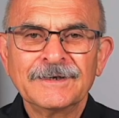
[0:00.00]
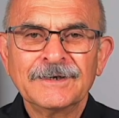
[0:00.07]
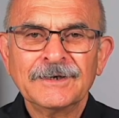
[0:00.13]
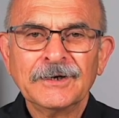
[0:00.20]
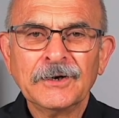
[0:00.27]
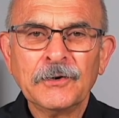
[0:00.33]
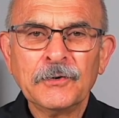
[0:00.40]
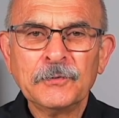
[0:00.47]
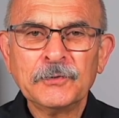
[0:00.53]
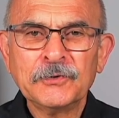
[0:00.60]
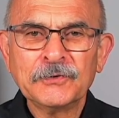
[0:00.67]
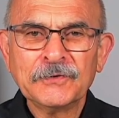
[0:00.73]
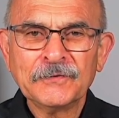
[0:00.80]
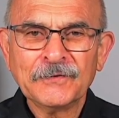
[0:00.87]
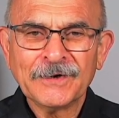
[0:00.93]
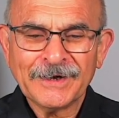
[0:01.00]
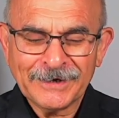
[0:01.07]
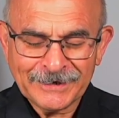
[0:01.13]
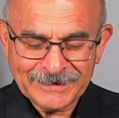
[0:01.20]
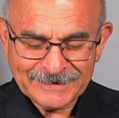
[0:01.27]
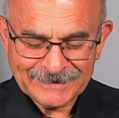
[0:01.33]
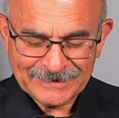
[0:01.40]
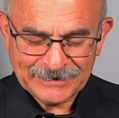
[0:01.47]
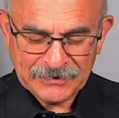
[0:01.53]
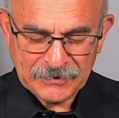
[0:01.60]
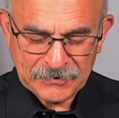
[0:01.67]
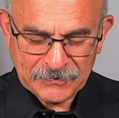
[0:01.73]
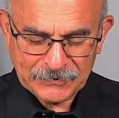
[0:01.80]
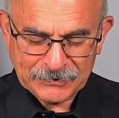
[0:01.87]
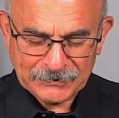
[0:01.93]
Hello beautiful Aries,
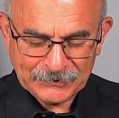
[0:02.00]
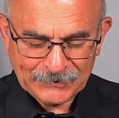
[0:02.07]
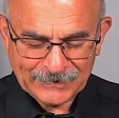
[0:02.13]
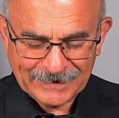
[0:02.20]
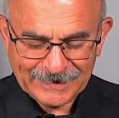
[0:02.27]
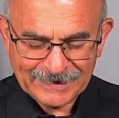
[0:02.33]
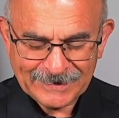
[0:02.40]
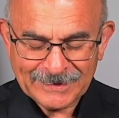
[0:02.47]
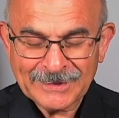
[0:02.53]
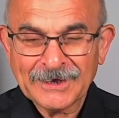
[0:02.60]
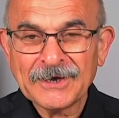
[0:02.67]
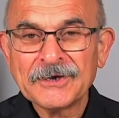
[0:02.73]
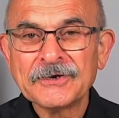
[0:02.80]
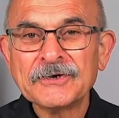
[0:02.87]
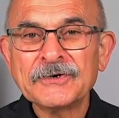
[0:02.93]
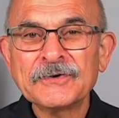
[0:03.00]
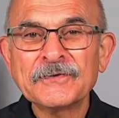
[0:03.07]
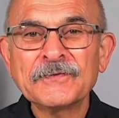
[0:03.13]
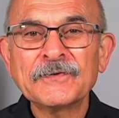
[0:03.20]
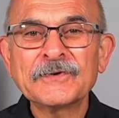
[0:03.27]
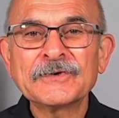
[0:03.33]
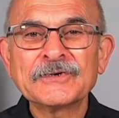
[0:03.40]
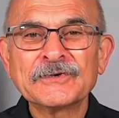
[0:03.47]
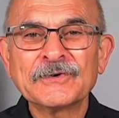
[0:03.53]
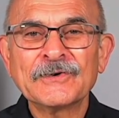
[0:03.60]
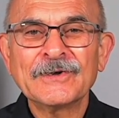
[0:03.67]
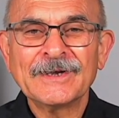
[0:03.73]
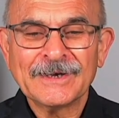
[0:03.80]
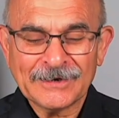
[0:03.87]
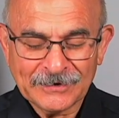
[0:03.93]
how are you today? Thank you for
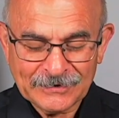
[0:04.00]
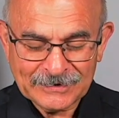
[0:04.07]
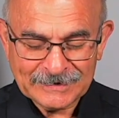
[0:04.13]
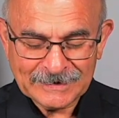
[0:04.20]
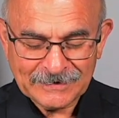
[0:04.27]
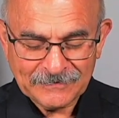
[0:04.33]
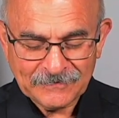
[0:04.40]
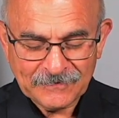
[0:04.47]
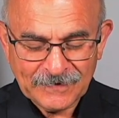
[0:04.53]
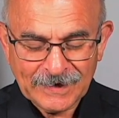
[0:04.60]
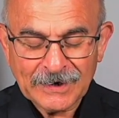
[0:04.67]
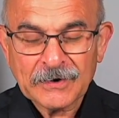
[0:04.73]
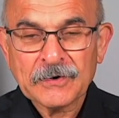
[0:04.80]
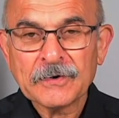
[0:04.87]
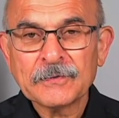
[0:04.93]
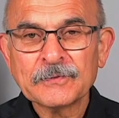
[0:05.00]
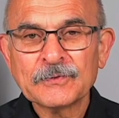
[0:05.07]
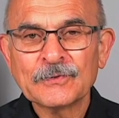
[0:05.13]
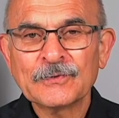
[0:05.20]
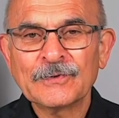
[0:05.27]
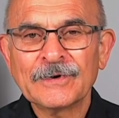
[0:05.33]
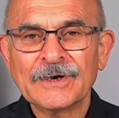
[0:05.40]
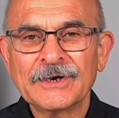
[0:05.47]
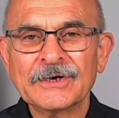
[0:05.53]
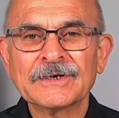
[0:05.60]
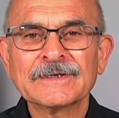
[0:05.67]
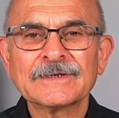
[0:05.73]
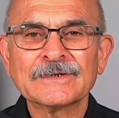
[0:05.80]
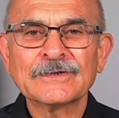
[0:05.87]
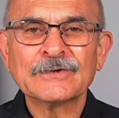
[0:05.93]
joining us and welcome to
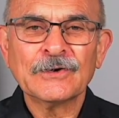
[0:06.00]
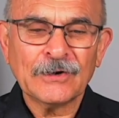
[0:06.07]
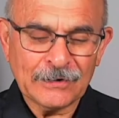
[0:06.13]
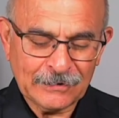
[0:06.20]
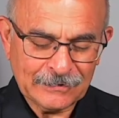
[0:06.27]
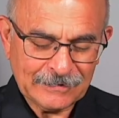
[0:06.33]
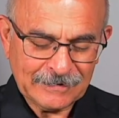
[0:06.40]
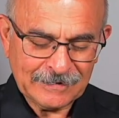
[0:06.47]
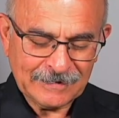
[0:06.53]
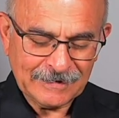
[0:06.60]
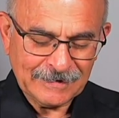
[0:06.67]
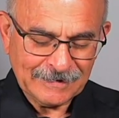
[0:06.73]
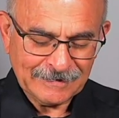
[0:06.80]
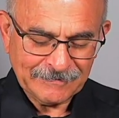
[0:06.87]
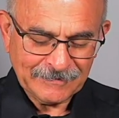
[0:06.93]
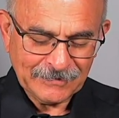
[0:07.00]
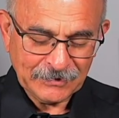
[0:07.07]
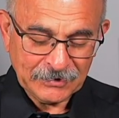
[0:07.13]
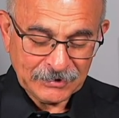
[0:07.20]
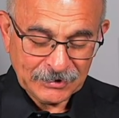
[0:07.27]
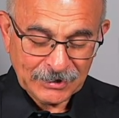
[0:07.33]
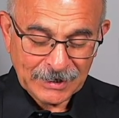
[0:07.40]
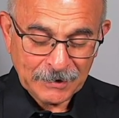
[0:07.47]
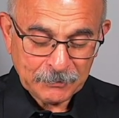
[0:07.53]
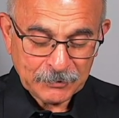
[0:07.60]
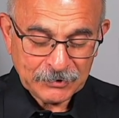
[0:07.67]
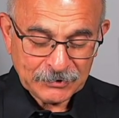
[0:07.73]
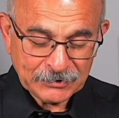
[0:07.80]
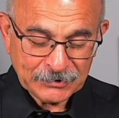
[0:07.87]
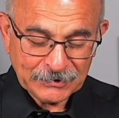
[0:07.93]
Eric's Tarot. I really
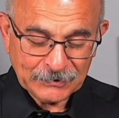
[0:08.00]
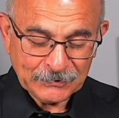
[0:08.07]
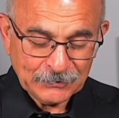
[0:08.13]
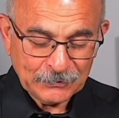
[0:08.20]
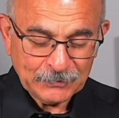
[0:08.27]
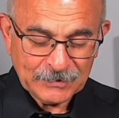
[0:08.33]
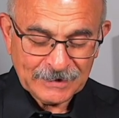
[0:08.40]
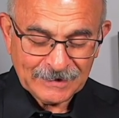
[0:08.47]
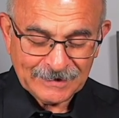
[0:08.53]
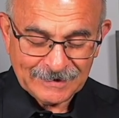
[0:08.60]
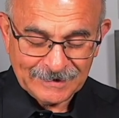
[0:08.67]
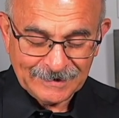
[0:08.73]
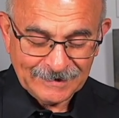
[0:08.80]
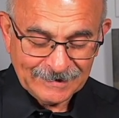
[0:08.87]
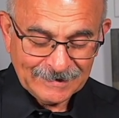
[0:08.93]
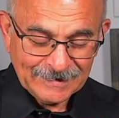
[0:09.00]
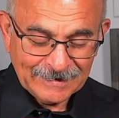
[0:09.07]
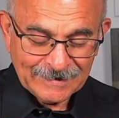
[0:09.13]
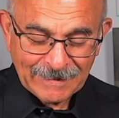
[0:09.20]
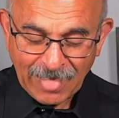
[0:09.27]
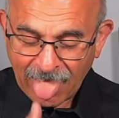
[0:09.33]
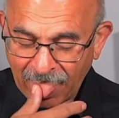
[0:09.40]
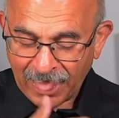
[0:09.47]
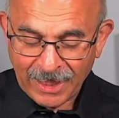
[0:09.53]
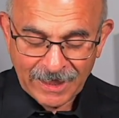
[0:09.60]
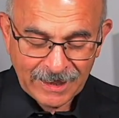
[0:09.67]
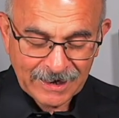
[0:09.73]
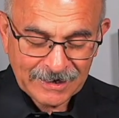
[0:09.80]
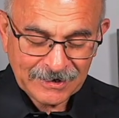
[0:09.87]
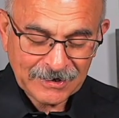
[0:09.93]
appreciate you being here,
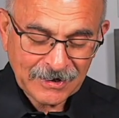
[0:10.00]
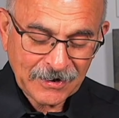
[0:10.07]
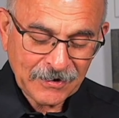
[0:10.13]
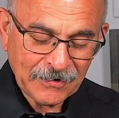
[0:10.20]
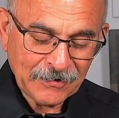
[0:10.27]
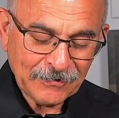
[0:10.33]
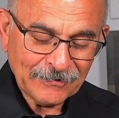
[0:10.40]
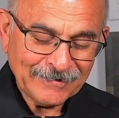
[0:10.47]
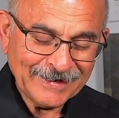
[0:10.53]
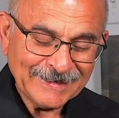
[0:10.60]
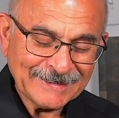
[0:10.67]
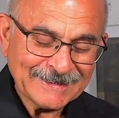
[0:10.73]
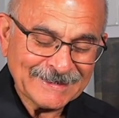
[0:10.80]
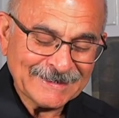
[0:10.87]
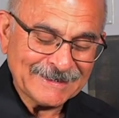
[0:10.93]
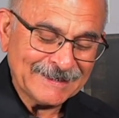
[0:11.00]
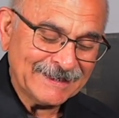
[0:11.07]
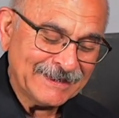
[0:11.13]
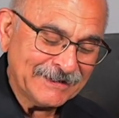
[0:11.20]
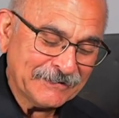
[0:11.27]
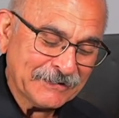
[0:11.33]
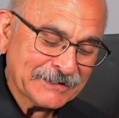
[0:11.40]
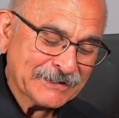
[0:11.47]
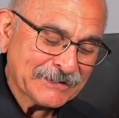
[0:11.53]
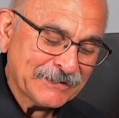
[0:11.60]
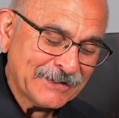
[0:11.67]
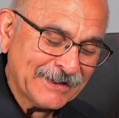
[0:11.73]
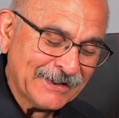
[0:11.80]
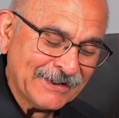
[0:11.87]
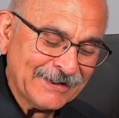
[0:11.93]
and now let's see what's
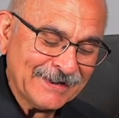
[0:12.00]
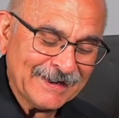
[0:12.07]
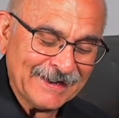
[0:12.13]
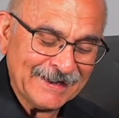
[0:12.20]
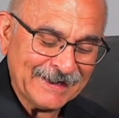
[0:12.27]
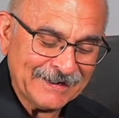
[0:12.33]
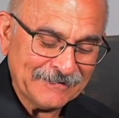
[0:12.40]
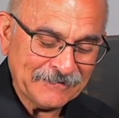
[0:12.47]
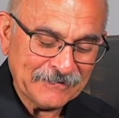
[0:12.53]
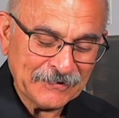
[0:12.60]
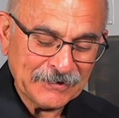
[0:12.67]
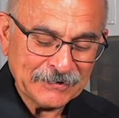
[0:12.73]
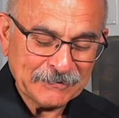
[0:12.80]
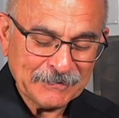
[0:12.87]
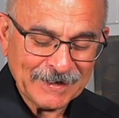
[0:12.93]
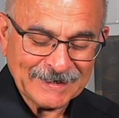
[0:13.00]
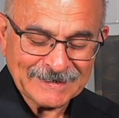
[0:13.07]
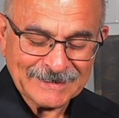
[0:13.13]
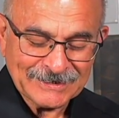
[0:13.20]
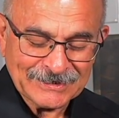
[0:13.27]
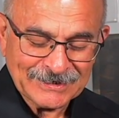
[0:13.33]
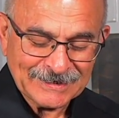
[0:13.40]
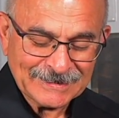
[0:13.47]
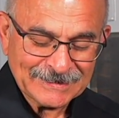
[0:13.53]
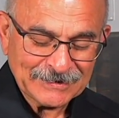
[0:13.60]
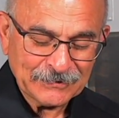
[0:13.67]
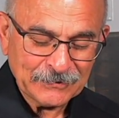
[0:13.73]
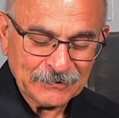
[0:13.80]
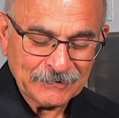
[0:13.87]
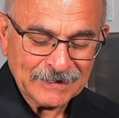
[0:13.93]
going on and what messages
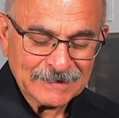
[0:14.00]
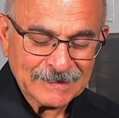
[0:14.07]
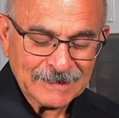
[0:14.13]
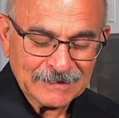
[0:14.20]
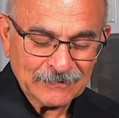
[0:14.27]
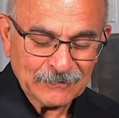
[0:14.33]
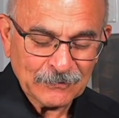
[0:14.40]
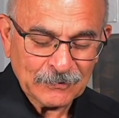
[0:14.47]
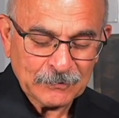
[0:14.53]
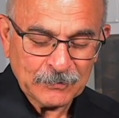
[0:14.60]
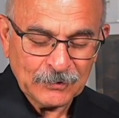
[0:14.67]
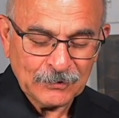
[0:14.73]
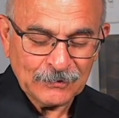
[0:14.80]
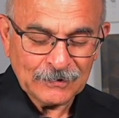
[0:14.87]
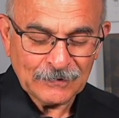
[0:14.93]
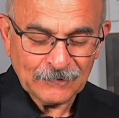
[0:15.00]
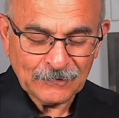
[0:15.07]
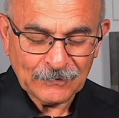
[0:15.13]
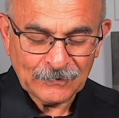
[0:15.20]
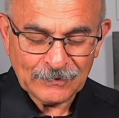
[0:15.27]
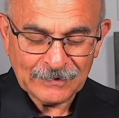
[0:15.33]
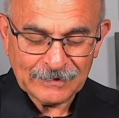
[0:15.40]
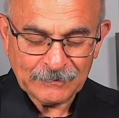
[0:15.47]
the universe has for beautiful